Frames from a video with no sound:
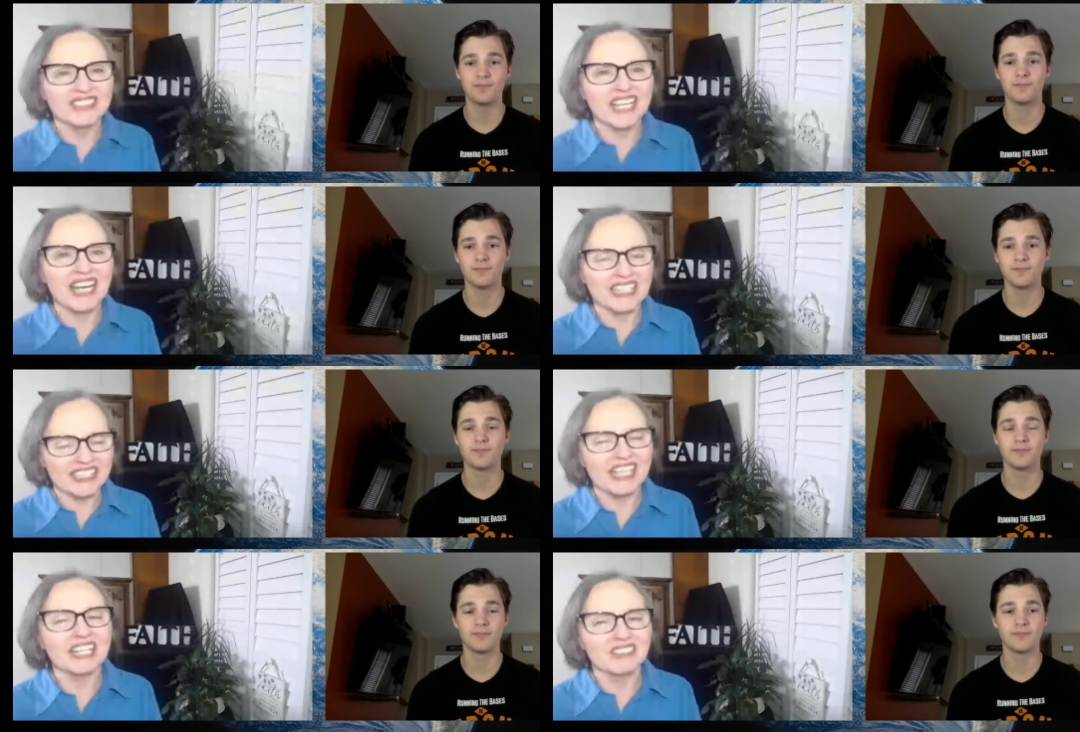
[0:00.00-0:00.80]
Speaker 1: Nah,
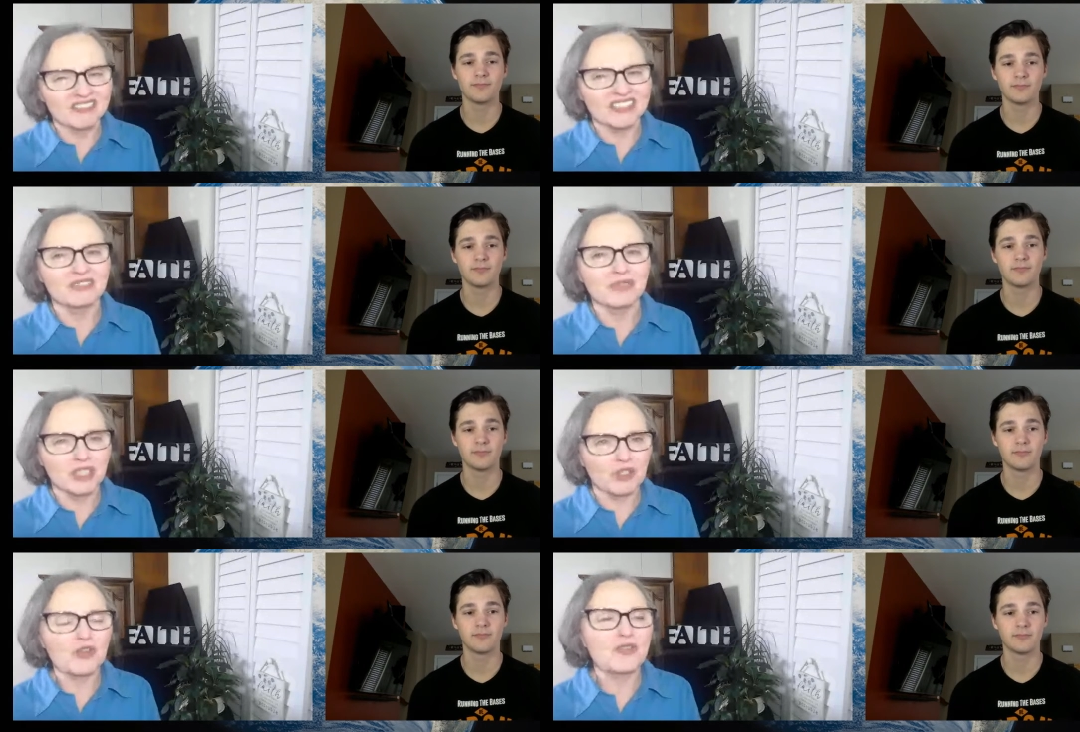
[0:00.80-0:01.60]
yeah, and we
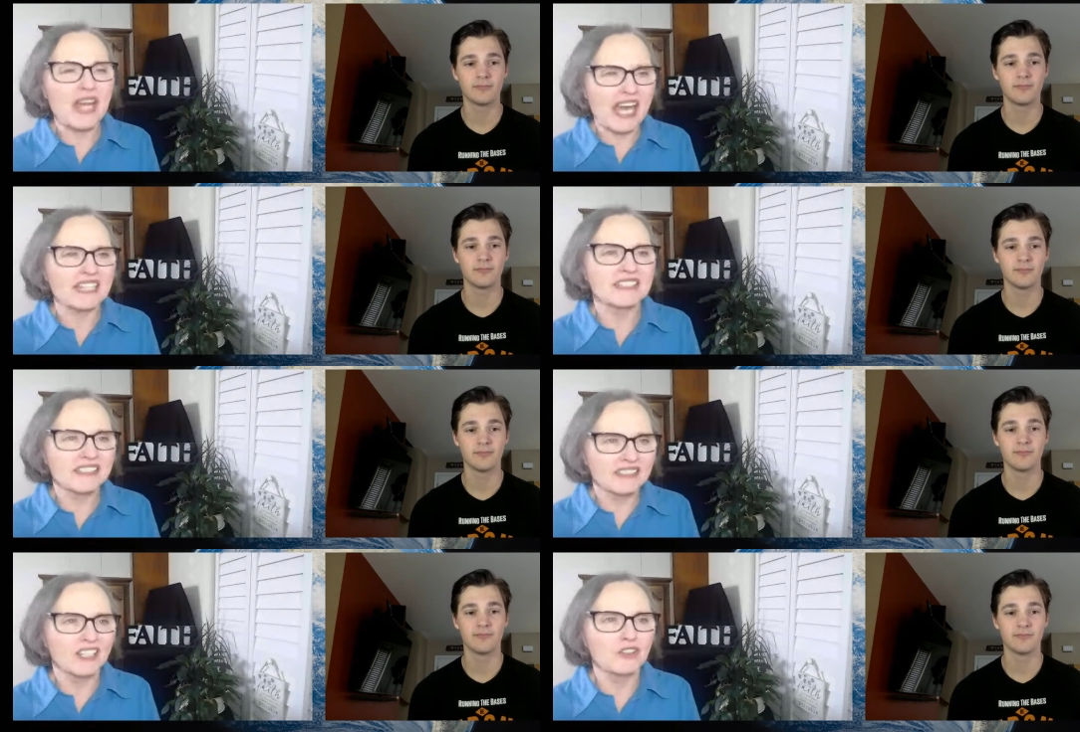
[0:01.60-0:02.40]
learned that
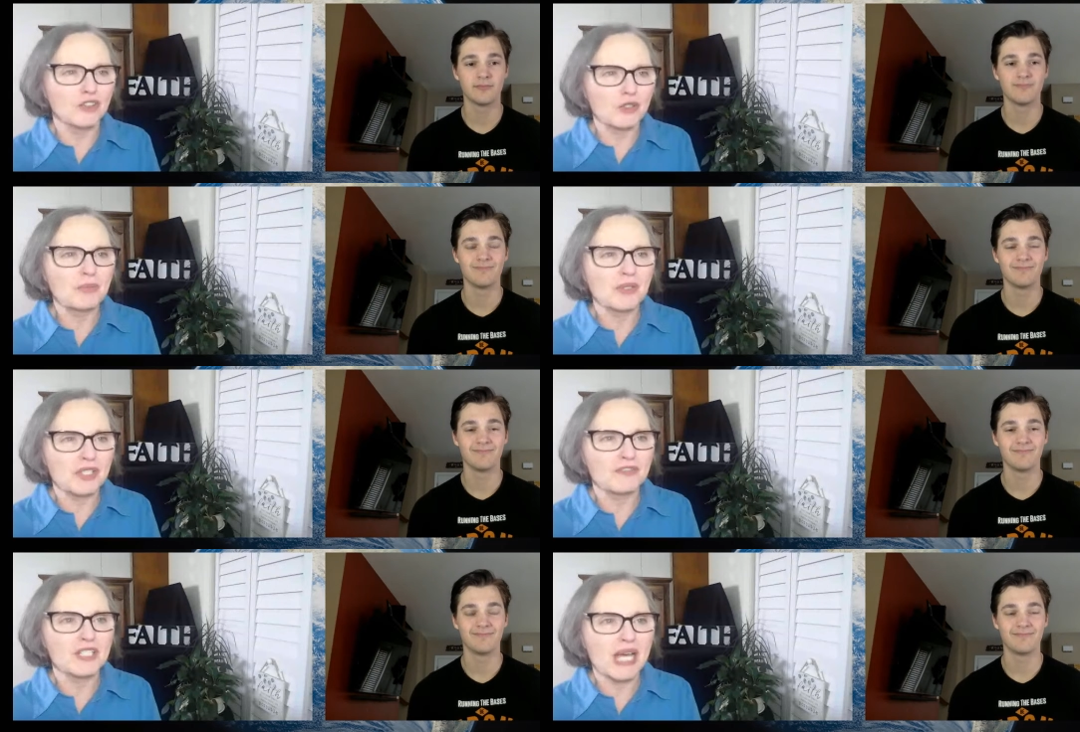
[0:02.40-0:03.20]
over a
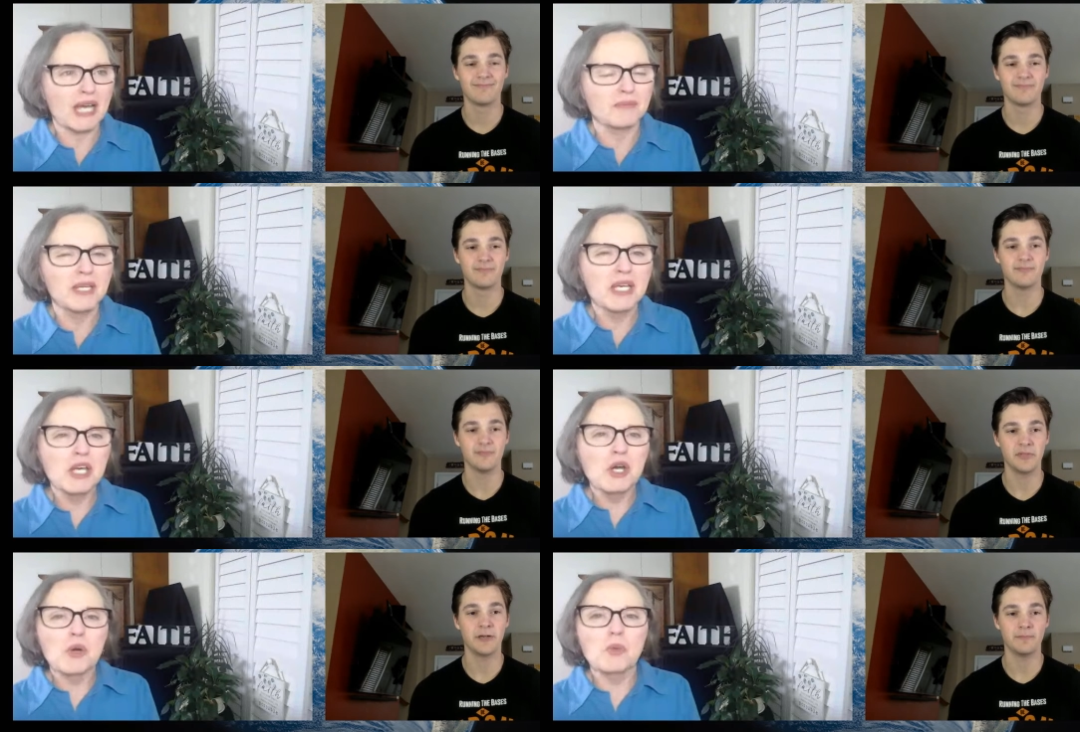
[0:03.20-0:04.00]
period of time.
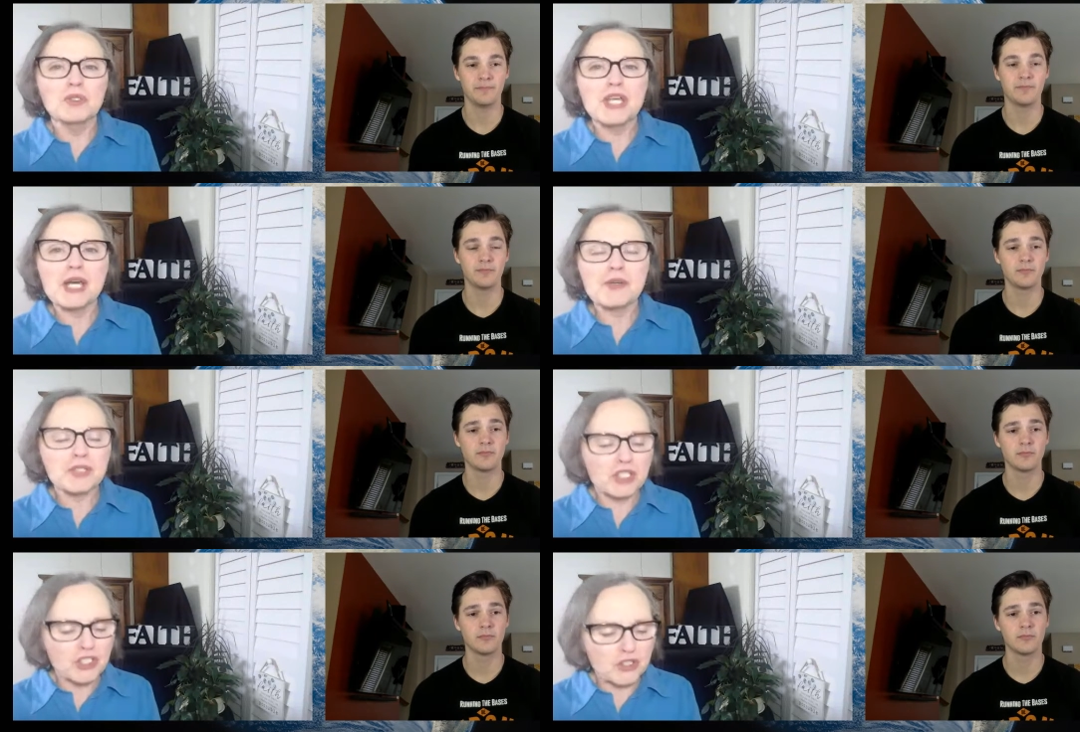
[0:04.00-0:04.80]
Yeah. Well,
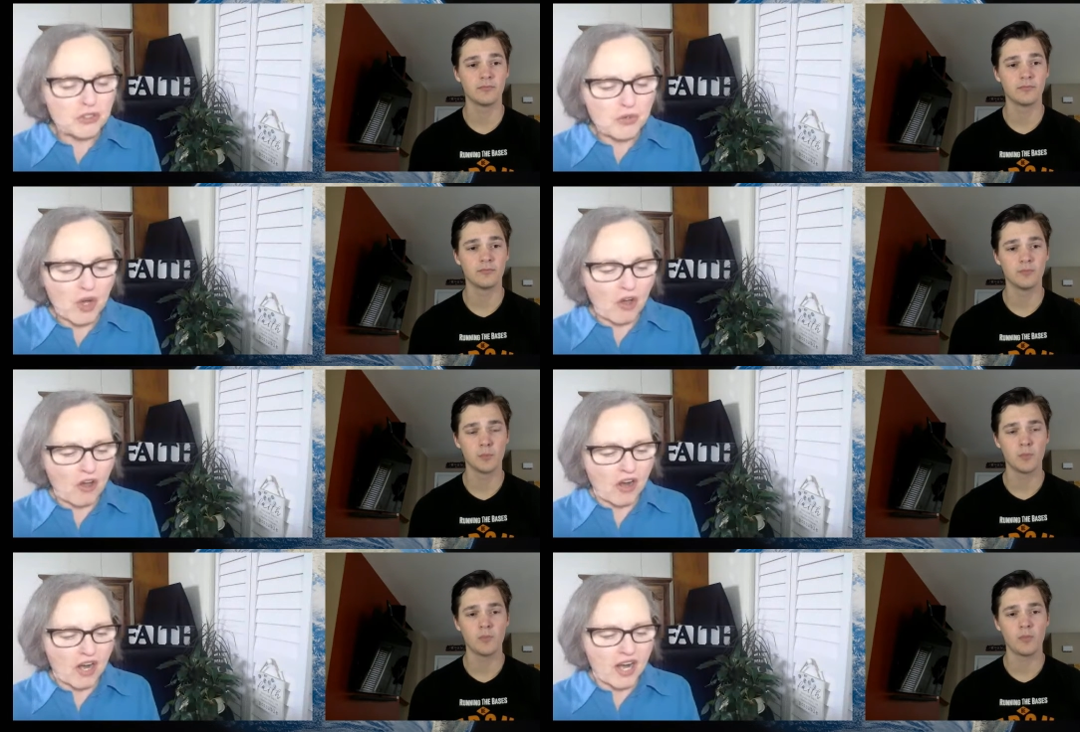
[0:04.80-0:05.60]
now you
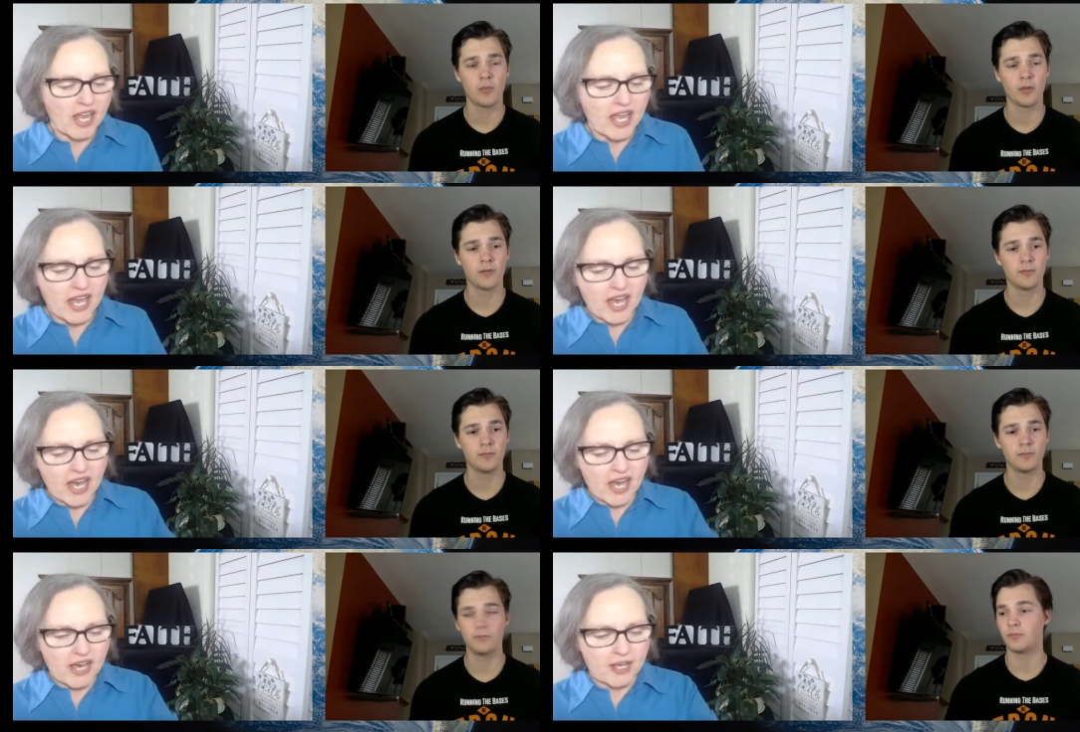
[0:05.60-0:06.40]
are.
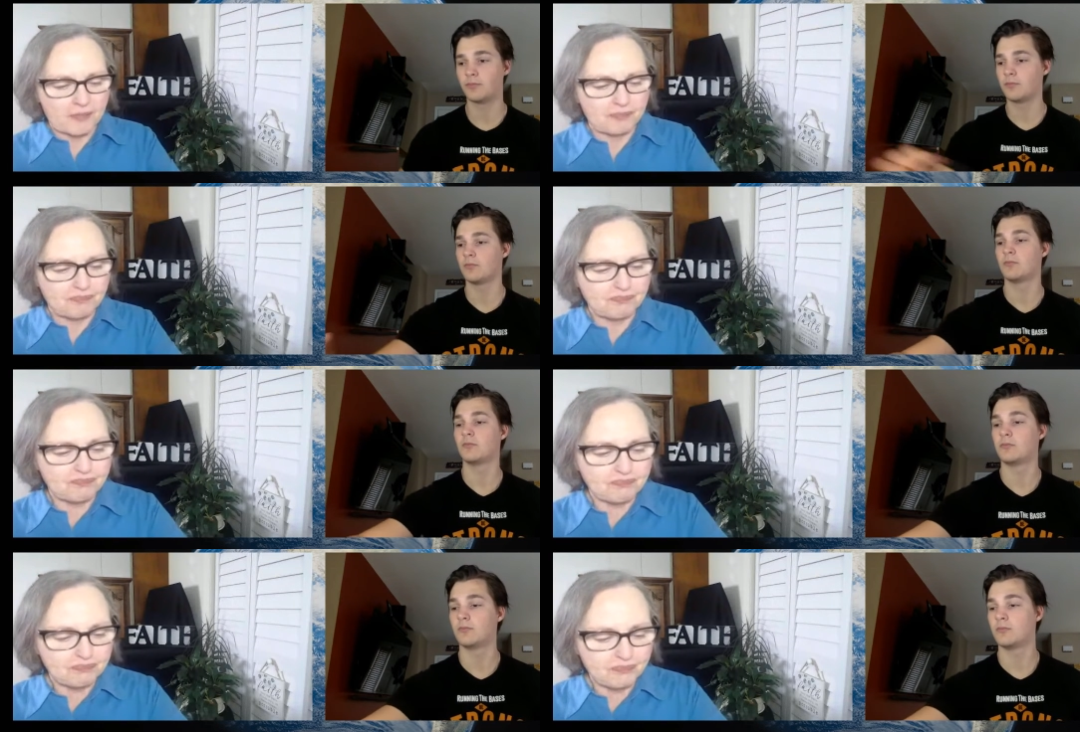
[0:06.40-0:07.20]
Um,
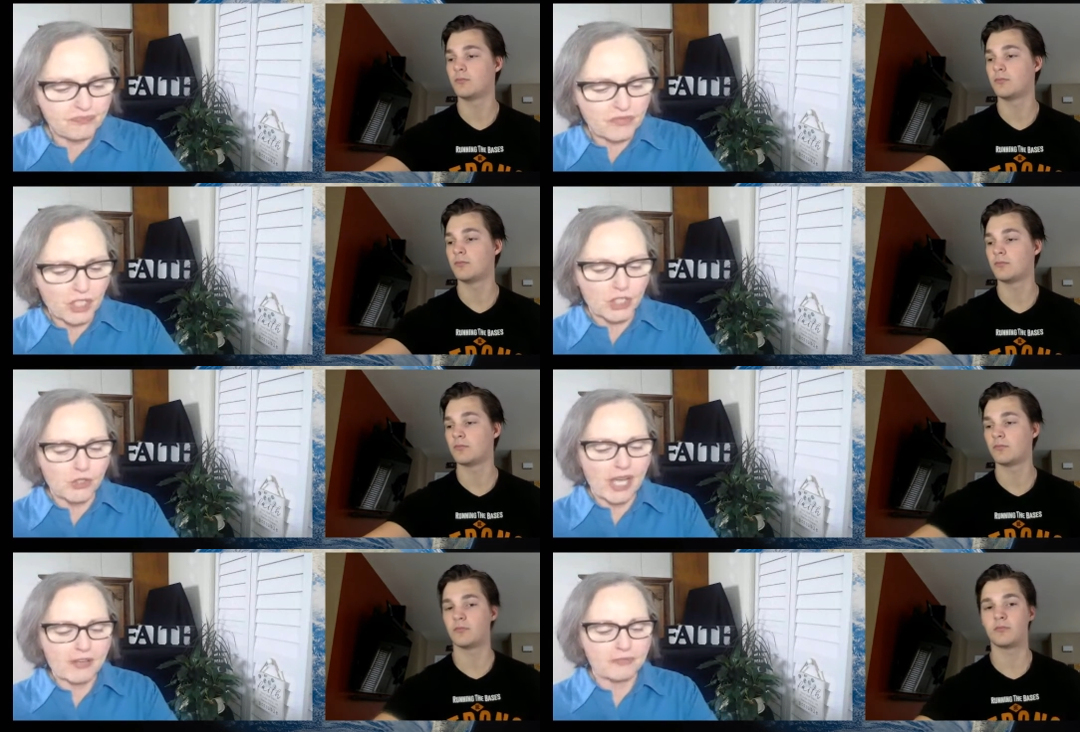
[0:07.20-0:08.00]

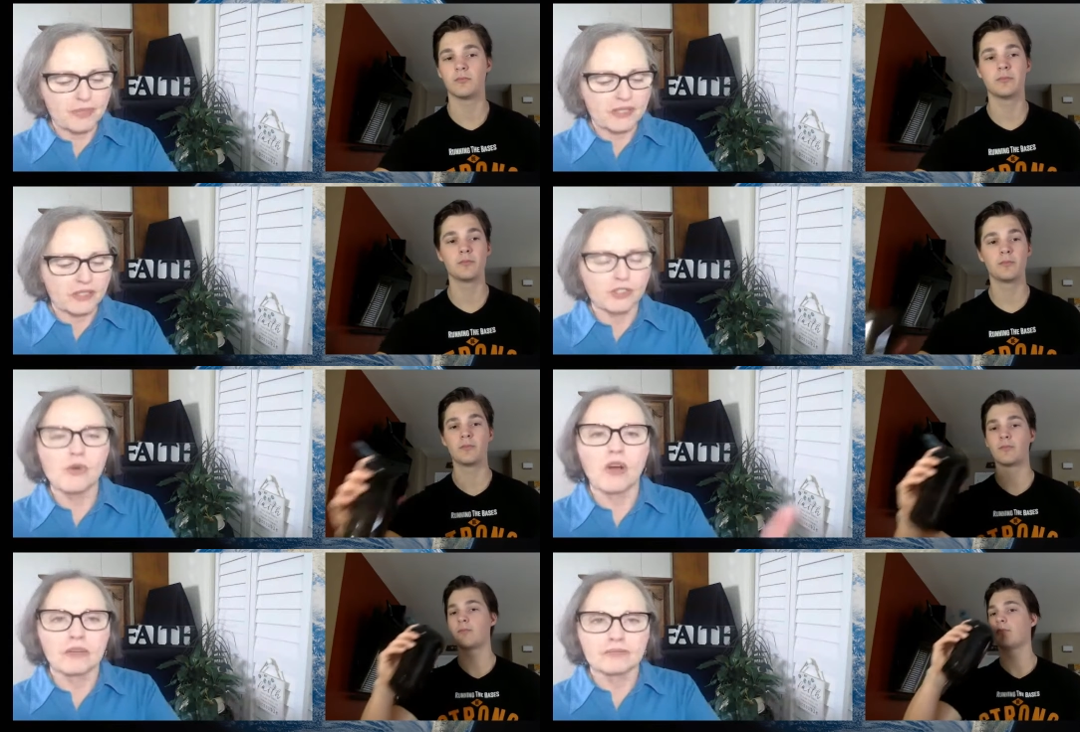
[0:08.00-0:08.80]
you have you
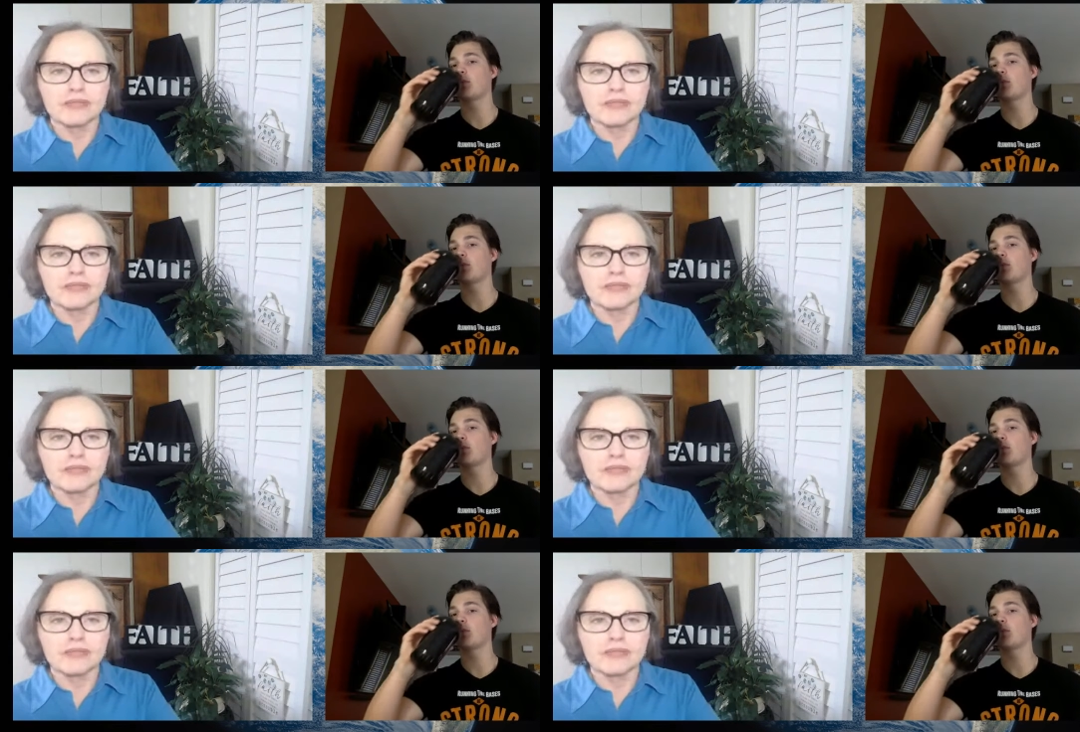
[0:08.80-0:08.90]
are